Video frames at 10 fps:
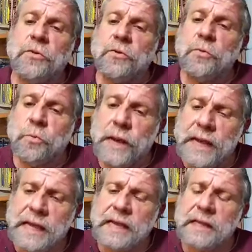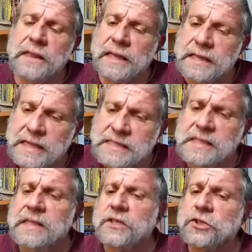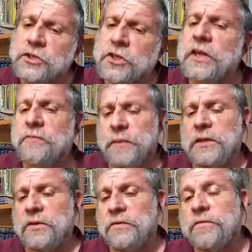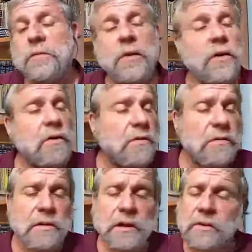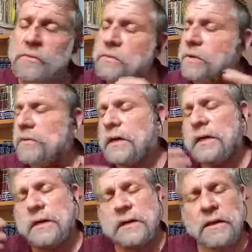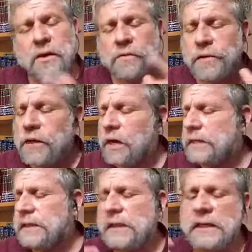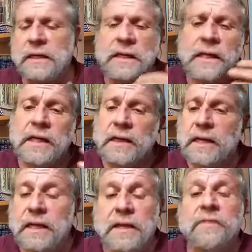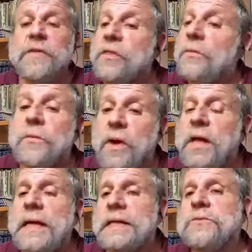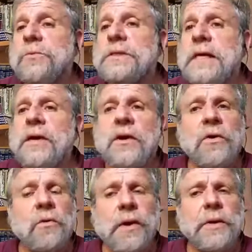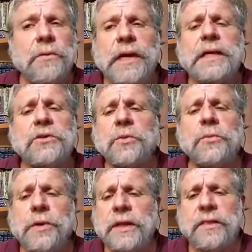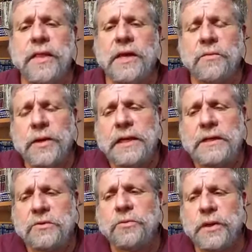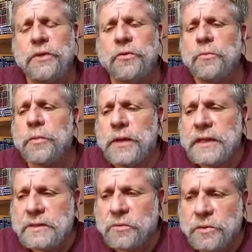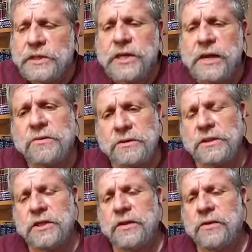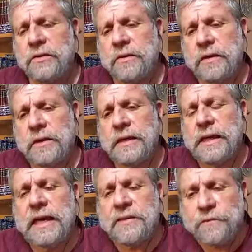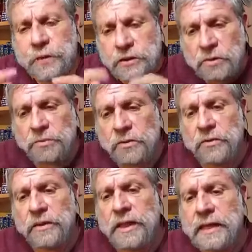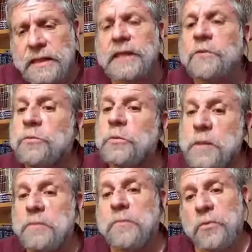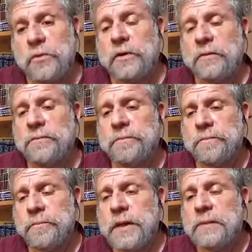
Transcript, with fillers: So the way, the lesson that should have been learned from all the corona, the COVID-19, the, even the riots was wait, we need to rethink, we need to regroup, we need to reach out to each other. If we don't learn that, there will be more.